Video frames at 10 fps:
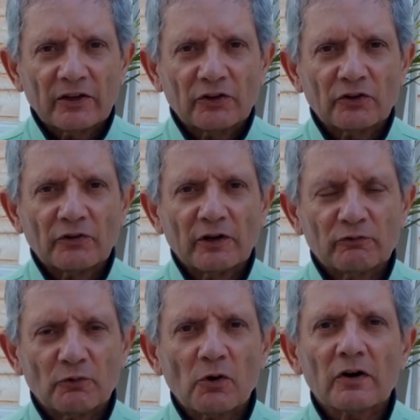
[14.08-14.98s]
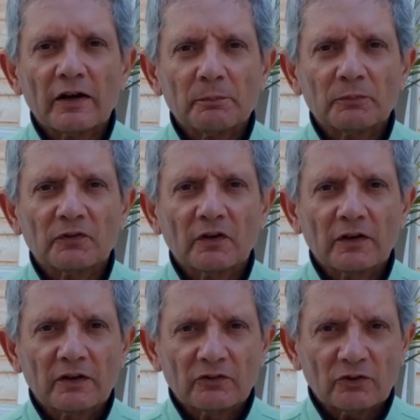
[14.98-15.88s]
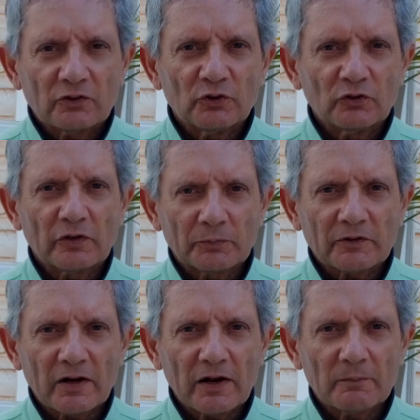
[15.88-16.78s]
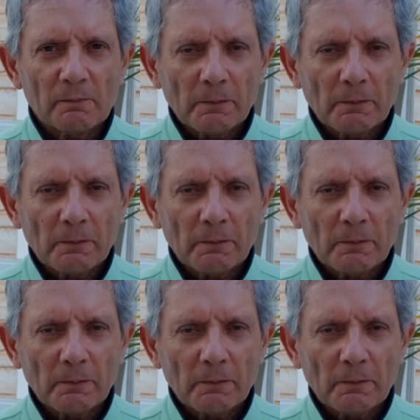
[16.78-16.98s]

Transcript: 3 or 4 clips. So do subscribe,